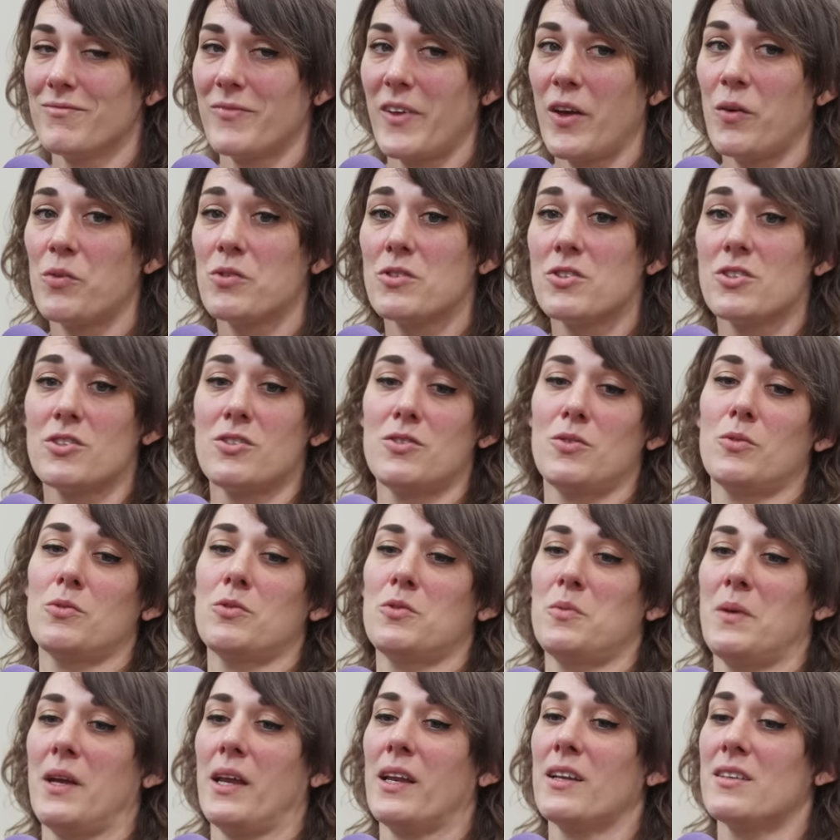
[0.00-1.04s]
it was just so
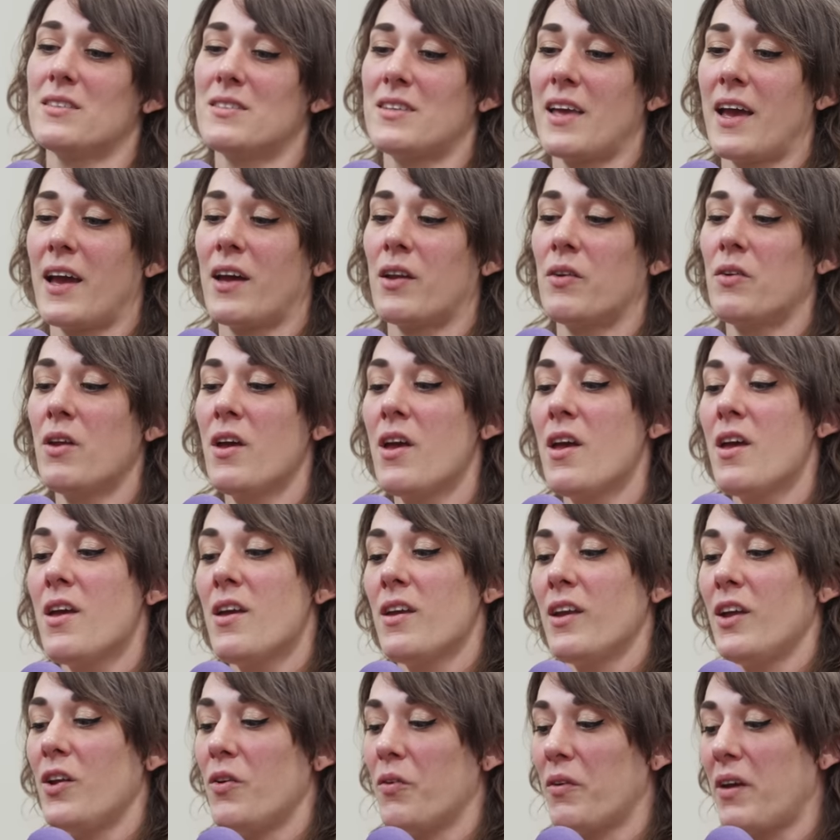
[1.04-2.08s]
sweet. His dad,
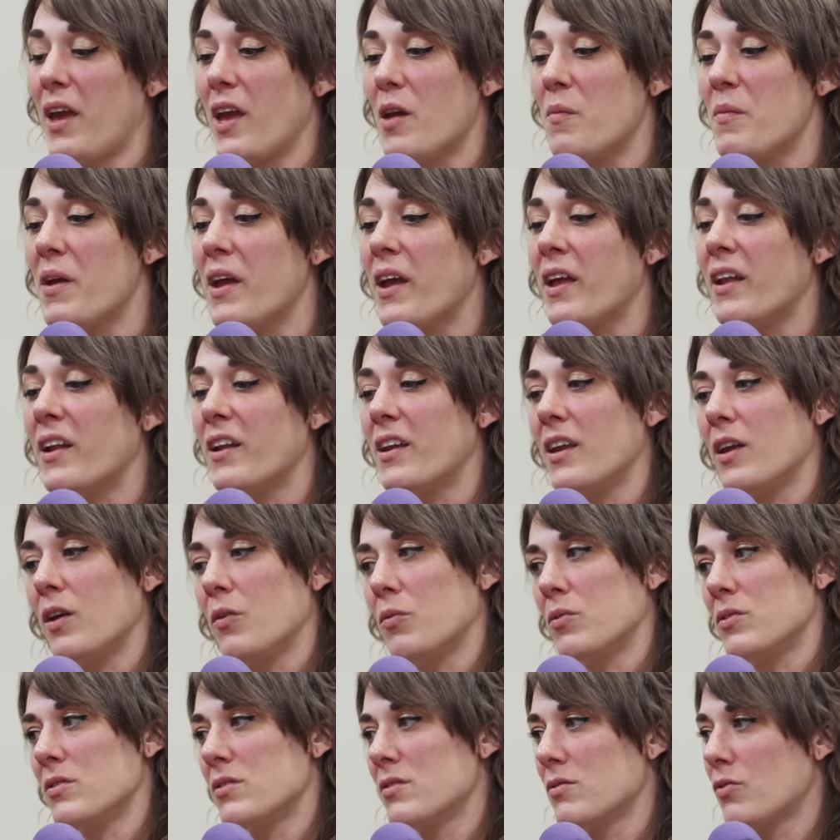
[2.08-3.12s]
you know, came in and he
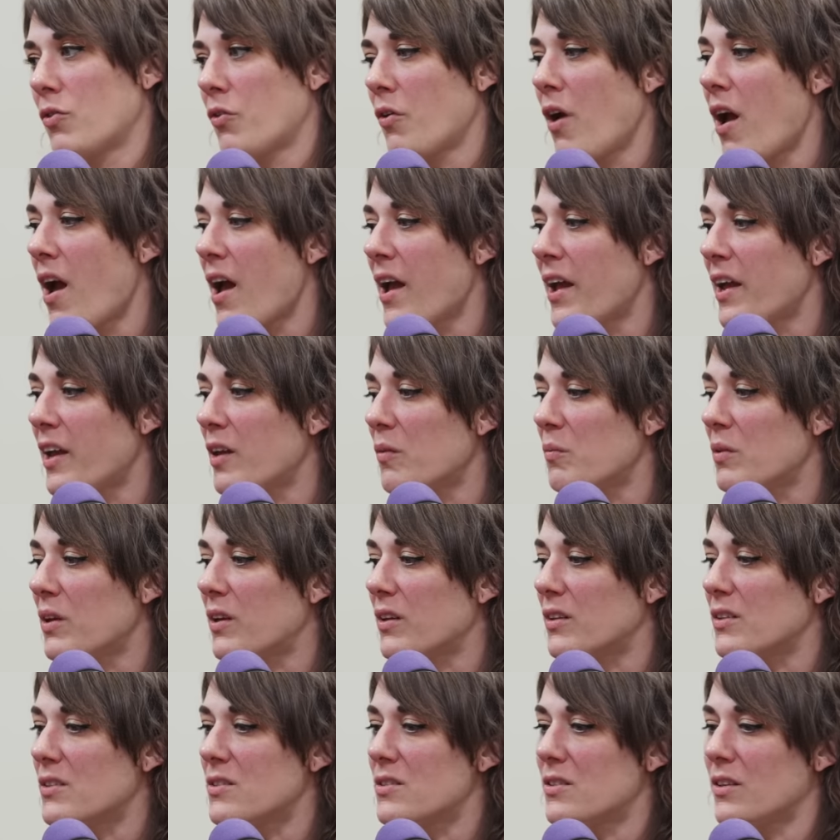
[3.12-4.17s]
was crying
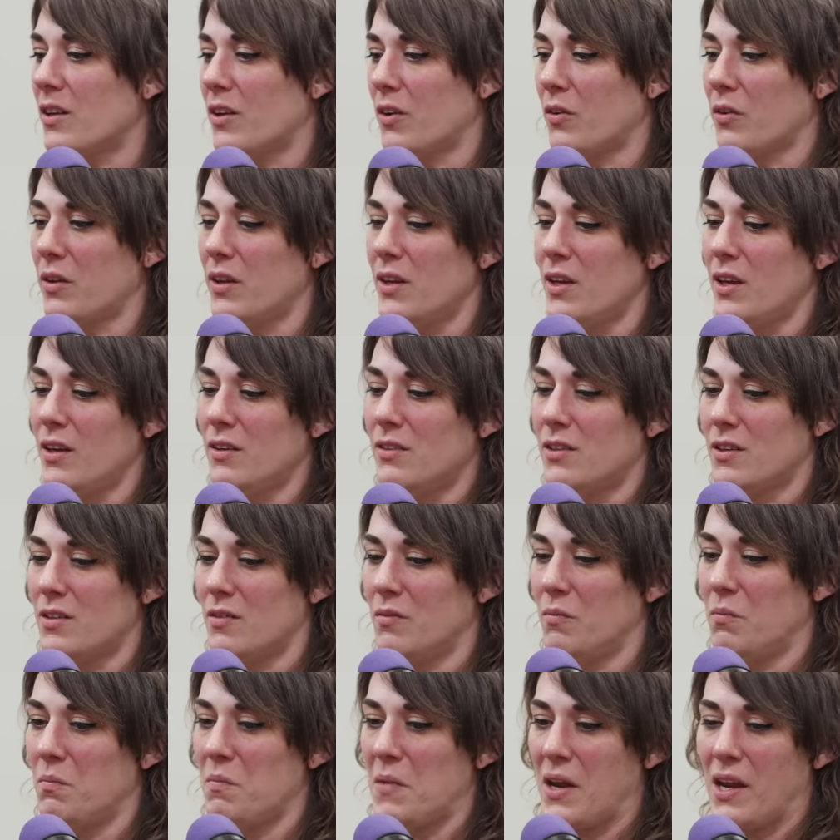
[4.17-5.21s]
because, you know, he
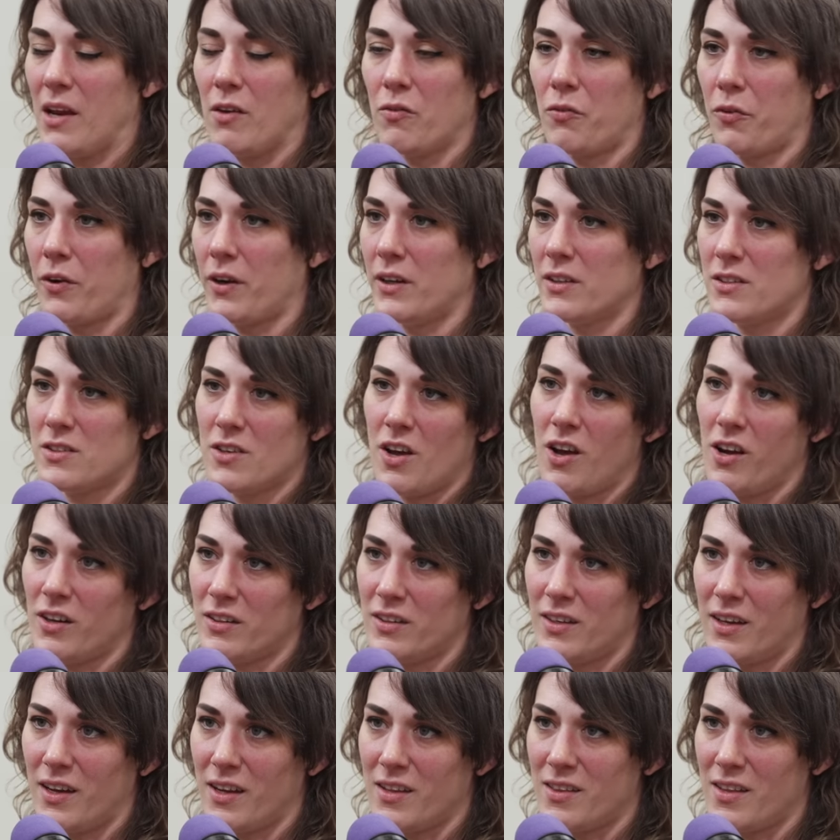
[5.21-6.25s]
didn't mean for his dog
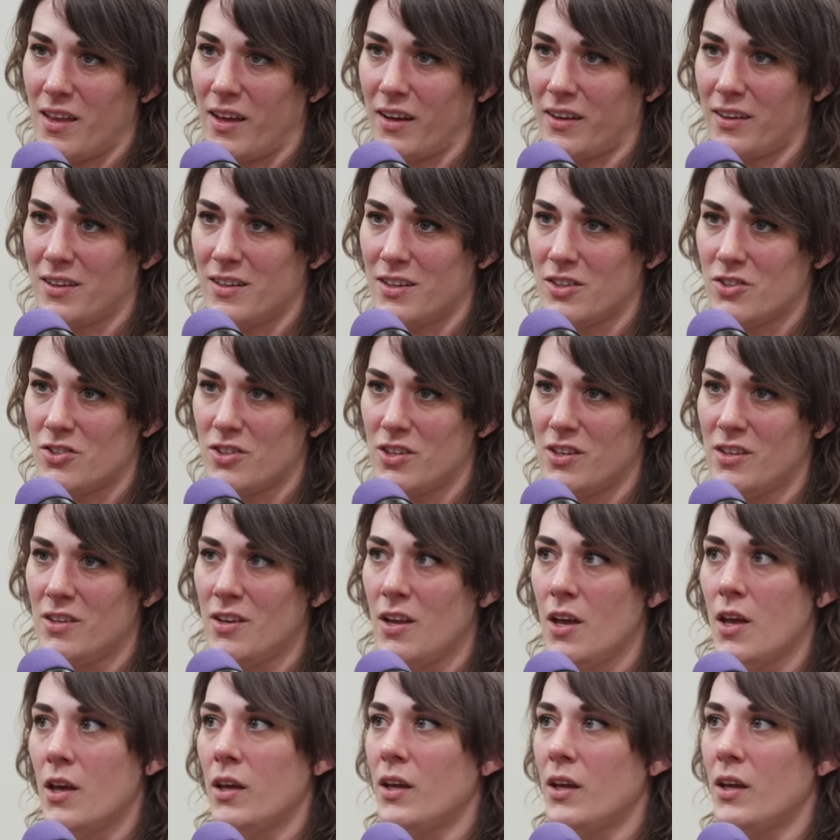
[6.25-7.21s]
to get in that condition.